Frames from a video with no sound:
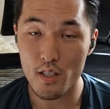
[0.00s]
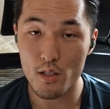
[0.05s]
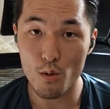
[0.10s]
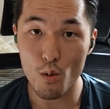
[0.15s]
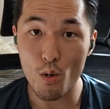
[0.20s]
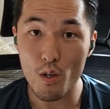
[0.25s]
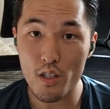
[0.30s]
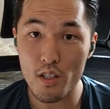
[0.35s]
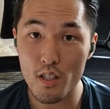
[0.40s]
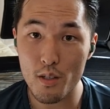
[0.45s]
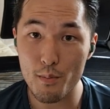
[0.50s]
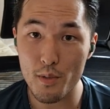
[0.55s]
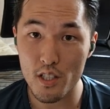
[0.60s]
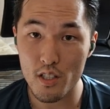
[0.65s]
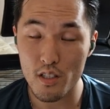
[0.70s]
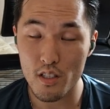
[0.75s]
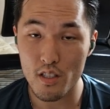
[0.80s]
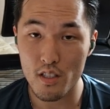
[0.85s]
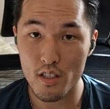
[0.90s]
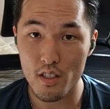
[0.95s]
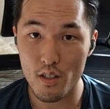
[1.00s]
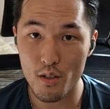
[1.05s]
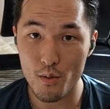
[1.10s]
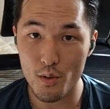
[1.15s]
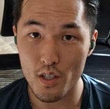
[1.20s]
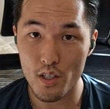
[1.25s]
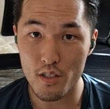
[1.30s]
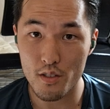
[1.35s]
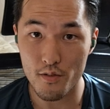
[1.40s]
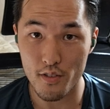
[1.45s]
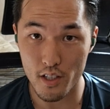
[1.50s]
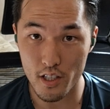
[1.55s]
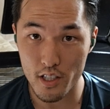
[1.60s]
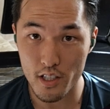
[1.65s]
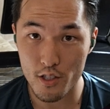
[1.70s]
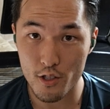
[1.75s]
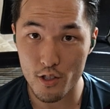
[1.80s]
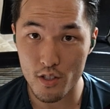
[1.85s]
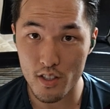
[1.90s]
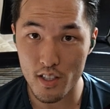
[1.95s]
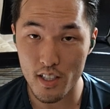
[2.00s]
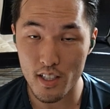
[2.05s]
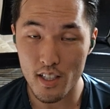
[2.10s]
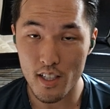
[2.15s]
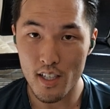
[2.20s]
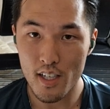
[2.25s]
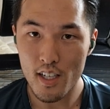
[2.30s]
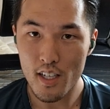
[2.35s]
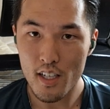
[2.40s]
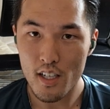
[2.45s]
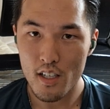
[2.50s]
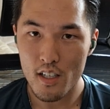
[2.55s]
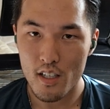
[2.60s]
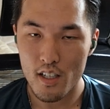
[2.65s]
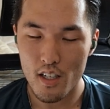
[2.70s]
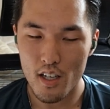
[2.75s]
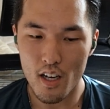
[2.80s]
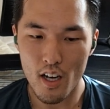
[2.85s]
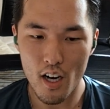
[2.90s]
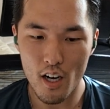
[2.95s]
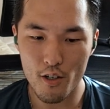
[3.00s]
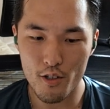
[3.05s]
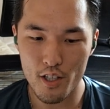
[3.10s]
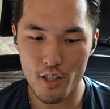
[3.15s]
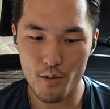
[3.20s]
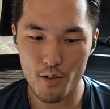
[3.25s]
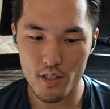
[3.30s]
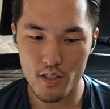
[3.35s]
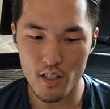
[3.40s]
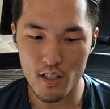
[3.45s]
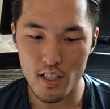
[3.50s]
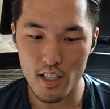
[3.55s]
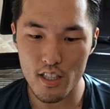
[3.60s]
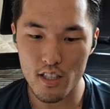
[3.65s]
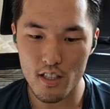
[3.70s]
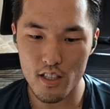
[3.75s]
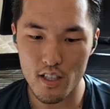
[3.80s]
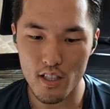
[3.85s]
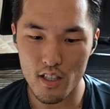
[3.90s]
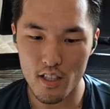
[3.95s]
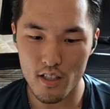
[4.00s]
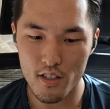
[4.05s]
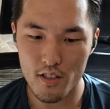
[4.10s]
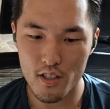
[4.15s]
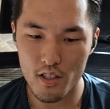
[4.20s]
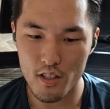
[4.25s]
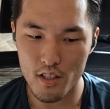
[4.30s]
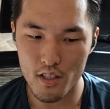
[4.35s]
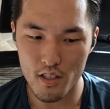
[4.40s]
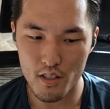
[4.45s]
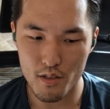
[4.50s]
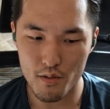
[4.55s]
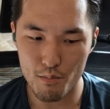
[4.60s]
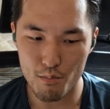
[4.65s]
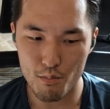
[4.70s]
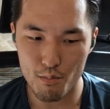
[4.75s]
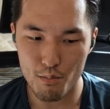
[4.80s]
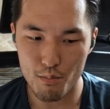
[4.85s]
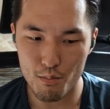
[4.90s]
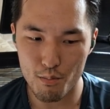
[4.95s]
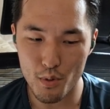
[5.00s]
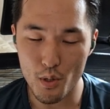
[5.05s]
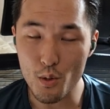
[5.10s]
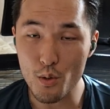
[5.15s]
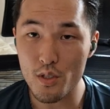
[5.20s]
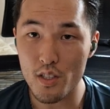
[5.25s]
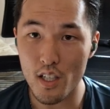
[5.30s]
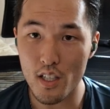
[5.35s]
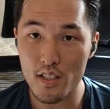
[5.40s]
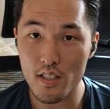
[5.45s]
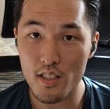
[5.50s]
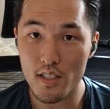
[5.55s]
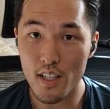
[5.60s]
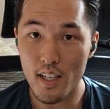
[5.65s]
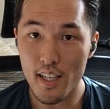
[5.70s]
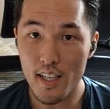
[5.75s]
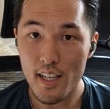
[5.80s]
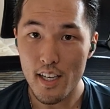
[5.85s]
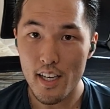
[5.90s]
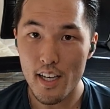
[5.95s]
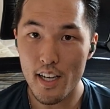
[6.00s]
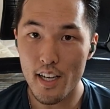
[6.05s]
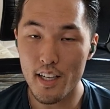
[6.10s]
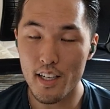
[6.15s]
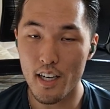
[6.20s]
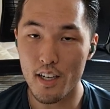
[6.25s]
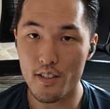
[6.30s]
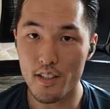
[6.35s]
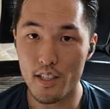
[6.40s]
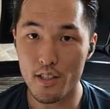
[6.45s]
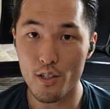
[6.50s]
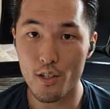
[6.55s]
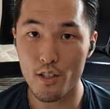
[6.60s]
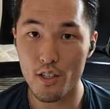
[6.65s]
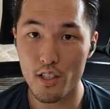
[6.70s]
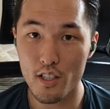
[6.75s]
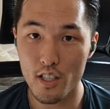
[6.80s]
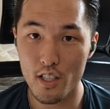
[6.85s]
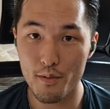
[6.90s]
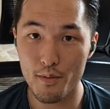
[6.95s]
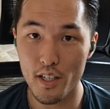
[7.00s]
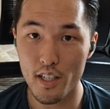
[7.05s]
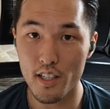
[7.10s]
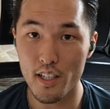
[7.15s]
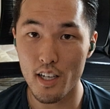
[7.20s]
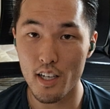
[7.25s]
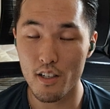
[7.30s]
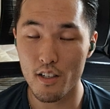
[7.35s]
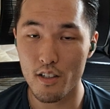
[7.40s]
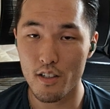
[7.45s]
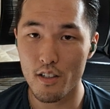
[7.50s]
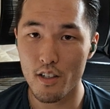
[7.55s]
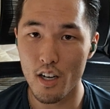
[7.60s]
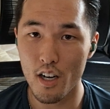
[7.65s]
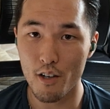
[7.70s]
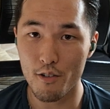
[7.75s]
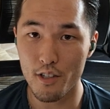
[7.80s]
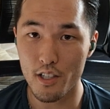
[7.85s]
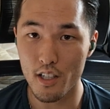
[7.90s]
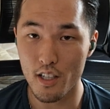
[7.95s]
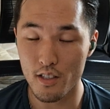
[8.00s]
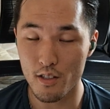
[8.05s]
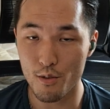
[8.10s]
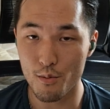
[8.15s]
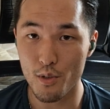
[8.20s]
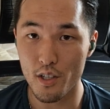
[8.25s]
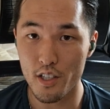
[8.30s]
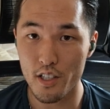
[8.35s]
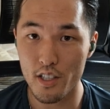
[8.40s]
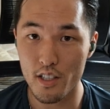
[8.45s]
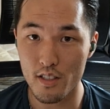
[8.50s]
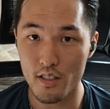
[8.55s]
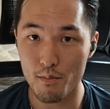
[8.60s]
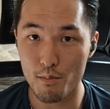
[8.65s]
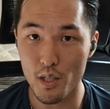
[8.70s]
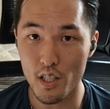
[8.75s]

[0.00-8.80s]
His loyalty mission was very interesting. How he was the leader of the Blue Suns. And how they turned on him, and now how we got to where he is.